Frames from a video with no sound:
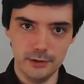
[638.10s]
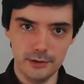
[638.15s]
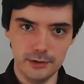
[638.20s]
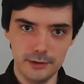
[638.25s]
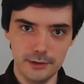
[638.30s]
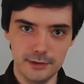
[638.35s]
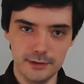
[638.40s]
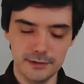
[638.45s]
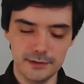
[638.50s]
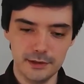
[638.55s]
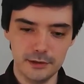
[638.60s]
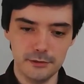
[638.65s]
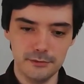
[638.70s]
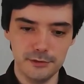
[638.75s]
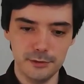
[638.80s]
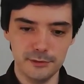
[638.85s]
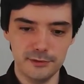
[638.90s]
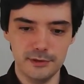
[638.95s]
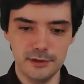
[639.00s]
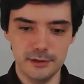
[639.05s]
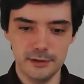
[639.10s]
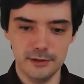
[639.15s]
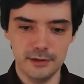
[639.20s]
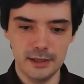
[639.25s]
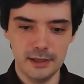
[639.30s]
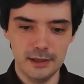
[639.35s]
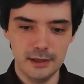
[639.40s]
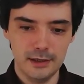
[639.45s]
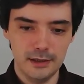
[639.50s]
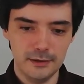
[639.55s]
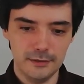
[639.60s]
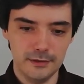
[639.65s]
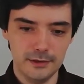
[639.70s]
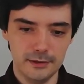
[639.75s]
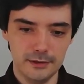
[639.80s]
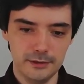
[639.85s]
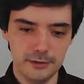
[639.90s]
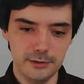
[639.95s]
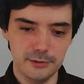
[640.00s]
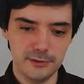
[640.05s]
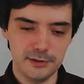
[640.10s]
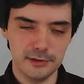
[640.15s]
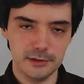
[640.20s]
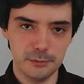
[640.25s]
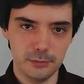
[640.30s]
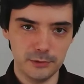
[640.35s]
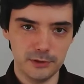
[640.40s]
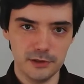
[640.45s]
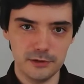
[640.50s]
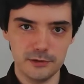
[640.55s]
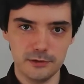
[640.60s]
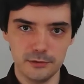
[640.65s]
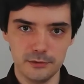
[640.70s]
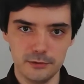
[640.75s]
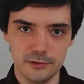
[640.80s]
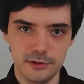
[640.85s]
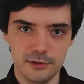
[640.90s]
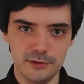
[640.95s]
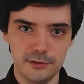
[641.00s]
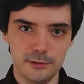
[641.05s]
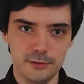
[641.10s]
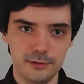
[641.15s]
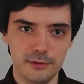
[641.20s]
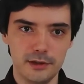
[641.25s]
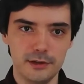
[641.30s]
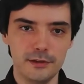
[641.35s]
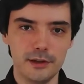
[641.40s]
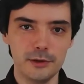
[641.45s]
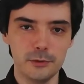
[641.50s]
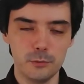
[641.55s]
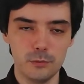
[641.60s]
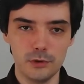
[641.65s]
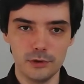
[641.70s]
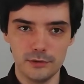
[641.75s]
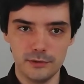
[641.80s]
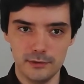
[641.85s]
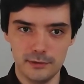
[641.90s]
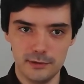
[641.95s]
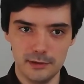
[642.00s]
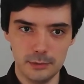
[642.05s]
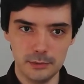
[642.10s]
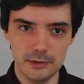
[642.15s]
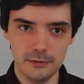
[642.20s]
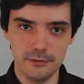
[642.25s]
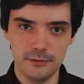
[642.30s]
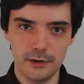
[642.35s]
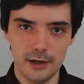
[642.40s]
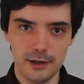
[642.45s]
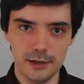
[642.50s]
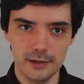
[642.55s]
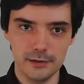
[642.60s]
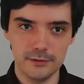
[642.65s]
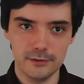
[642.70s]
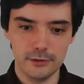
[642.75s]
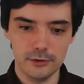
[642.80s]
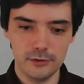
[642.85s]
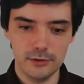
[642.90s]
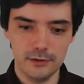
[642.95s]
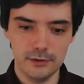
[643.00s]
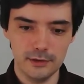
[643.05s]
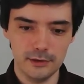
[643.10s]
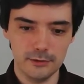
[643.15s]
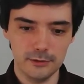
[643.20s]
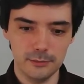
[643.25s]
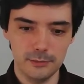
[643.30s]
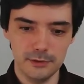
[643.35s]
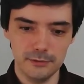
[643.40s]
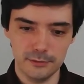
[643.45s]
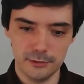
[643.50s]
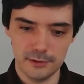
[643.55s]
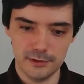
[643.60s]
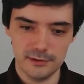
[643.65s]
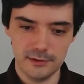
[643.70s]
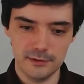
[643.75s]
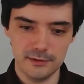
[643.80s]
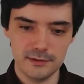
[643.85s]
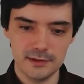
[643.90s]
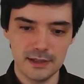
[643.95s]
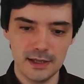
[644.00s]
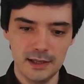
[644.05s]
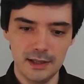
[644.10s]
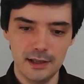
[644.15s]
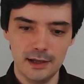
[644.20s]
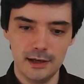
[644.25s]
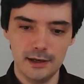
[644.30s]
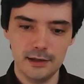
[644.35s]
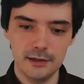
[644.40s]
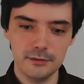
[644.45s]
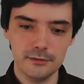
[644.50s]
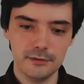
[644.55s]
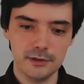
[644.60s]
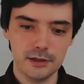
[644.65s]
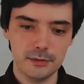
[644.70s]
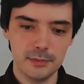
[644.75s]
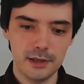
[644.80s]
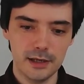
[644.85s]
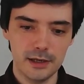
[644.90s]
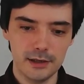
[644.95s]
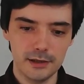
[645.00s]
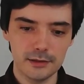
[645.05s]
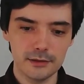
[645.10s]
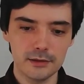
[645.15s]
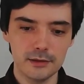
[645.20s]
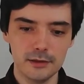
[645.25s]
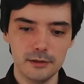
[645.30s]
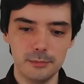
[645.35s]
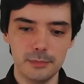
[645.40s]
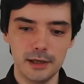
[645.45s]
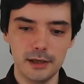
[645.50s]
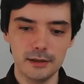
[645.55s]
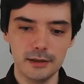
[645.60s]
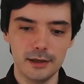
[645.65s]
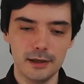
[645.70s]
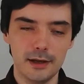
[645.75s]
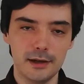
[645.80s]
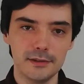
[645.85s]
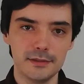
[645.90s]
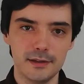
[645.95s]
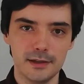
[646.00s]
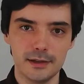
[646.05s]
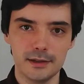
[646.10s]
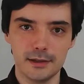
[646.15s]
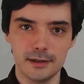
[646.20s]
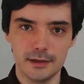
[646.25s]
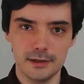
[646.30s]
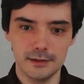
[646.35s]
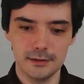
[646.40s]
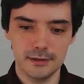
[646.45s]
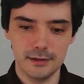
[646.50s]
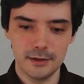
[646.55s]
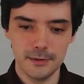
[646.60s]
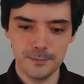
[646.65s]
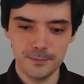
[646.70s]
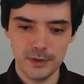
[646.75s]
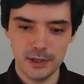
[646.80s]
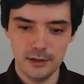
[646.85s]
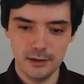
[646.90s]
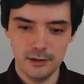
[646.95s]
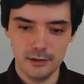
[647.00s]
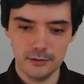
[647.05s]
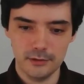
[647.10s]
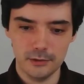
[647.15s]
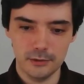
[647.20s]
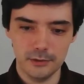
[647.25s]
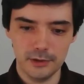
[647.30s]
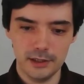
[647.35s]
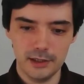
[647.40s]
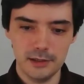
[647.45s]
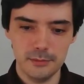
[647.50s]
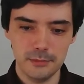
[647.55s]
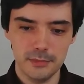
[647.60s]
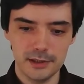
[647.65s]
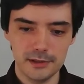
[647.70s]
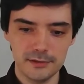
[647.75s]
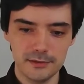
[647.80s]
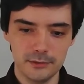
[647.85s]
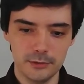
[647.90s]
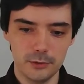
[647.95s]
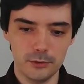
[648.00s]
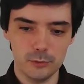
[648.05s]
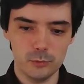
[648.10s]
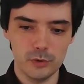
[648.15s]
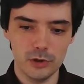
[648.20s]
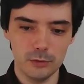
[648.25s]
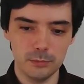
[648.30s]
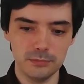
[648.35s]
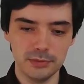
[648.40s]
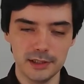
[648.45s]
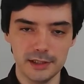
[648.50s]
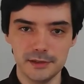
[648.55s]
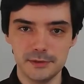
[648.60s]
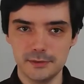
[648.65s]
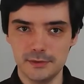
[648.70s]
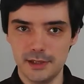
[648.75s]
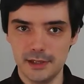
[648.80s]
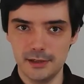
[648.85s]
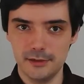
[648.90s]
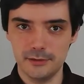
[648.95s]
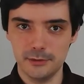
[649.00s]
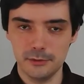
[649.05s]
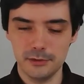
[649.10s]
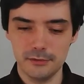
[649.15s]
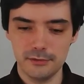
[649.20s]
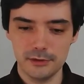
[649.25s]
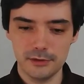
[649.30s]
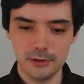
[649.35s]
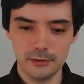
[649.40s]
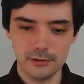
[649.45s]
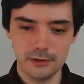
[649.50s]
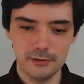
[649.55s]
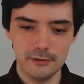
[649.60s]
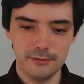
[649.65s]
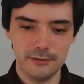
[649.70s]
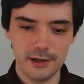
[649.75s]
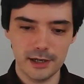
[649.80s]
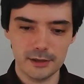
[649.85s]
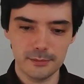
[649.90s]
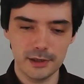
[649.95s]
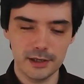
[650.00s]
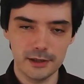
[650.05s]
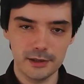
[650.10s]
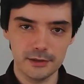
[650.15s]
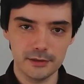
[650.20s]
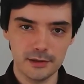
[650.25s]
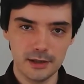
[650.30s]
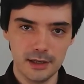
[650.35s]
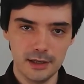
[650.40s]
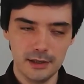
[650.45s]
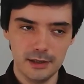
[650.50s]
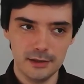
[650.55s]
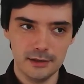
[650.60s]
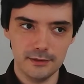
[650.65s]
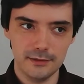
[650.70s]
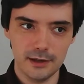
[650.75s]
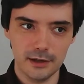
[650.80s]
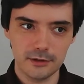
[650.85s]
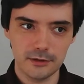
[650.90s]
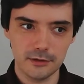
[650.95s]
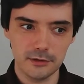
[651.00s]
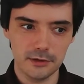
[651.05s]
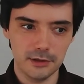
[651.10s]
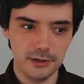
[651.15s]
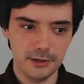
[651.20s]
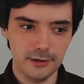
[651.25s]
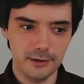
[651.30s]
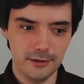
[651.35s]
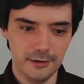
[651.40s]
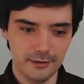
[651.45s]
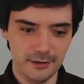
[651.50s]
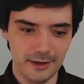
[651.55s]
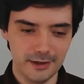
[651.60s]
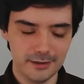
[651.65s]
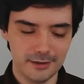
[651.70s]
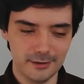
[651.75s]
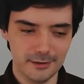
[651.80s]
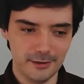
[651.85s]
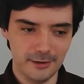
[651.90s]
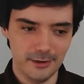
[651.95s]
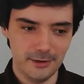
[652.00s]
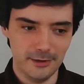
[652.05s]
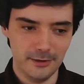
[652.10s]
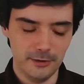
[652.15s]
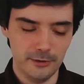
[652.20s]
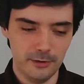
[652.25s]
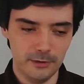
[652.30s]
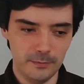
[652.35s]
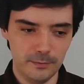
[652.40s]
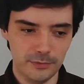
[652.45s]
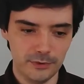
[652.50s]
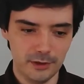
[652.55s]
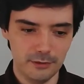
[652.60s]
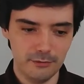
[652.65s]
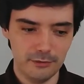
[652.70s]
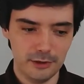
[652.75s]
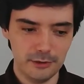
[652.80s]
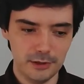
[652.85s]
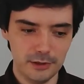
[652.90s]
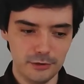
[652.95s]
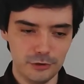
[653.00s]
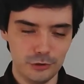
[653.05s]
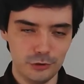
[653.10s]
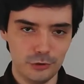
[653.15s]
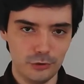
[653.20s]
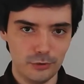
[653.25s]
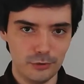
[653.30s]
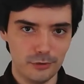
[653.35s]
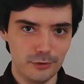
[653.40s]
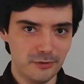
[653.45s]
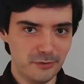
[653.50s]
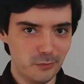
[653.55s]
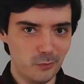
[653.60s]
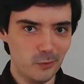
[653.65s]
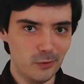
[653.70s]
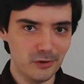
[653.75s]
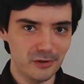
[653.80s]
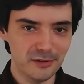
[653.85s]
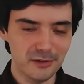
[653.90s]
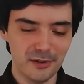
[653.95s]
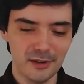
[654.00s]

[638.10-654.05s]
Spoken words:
instead of using the potential, could just use another word to signify uncertainty. Could be, for instance, hän varmaan palaa tänään. So he must or will play today. So even though the varmaan is actually like a very sure word,